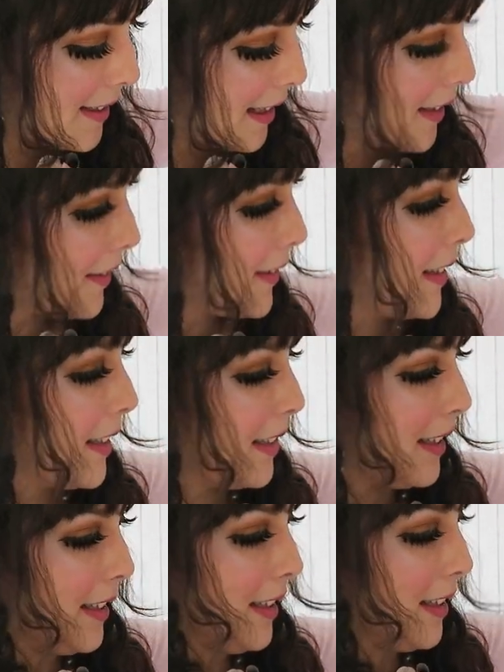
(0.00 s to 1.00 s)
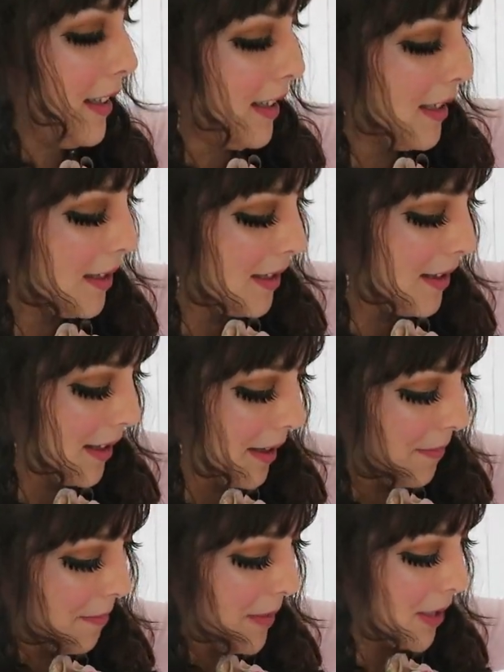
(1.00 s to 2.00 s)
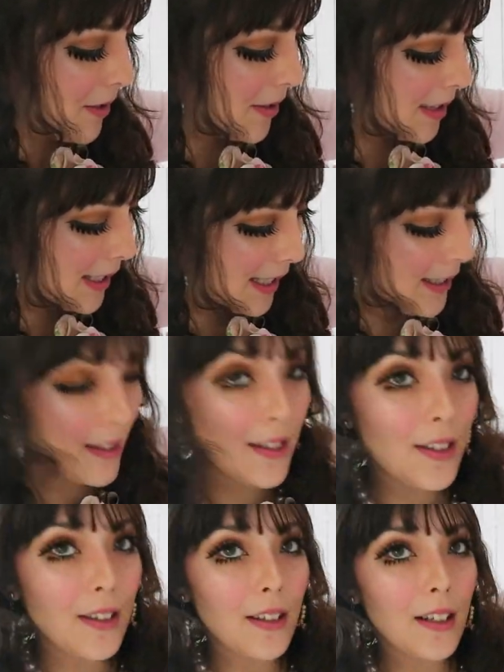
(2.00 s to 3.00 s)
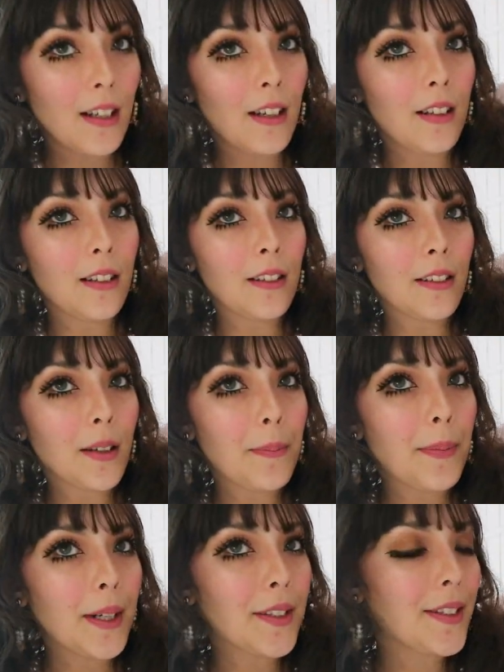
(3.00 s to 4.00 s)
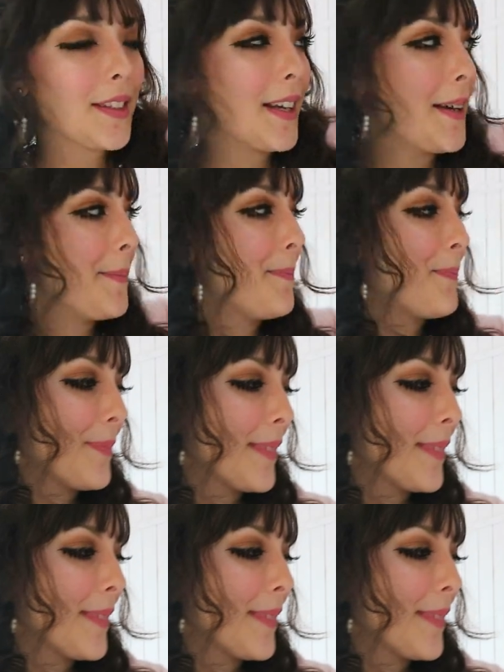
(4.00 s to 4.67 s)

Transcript: down the like middle and along the bottom.